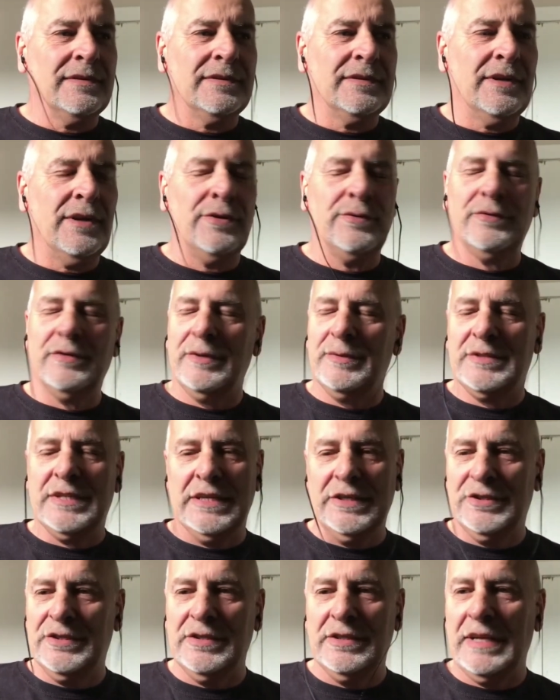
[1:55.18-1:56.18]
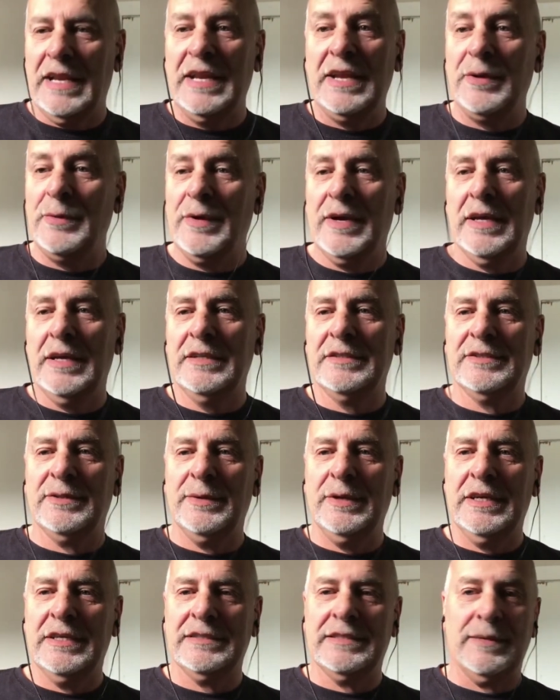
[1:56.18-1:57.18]
rotation anyway, so
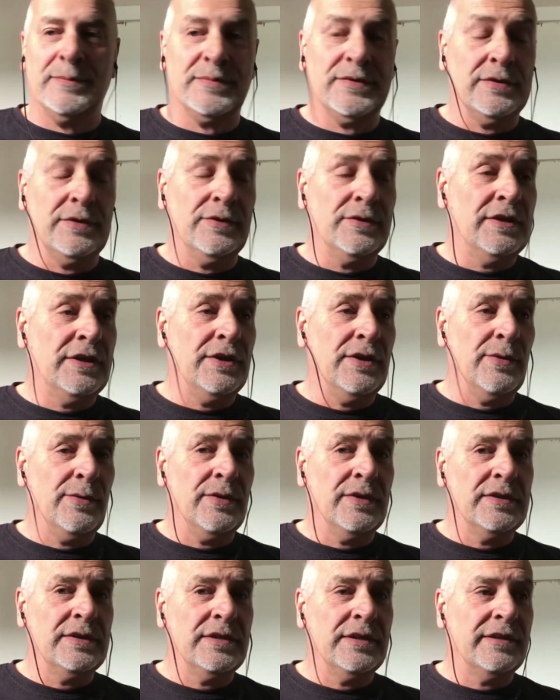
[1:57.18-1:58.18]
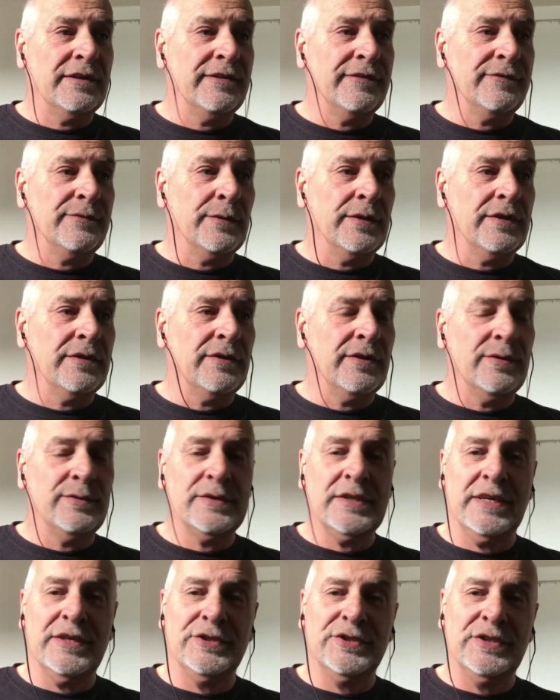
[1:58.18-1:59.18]
he has absolutely no idea of what the
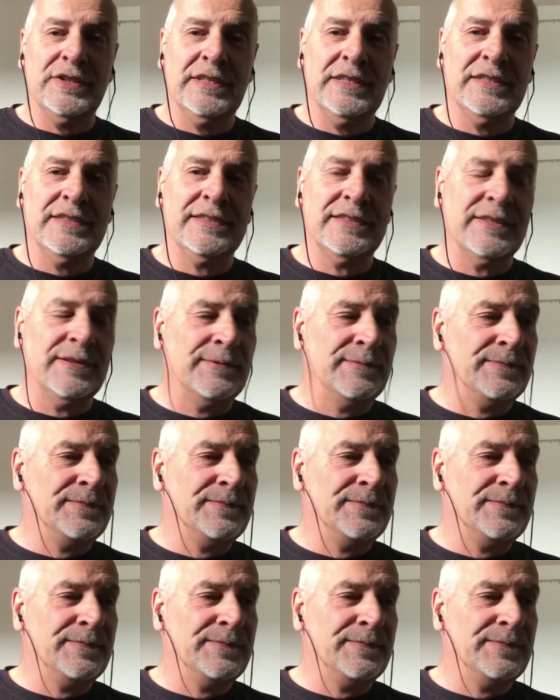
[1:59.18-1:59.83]
rotation is. So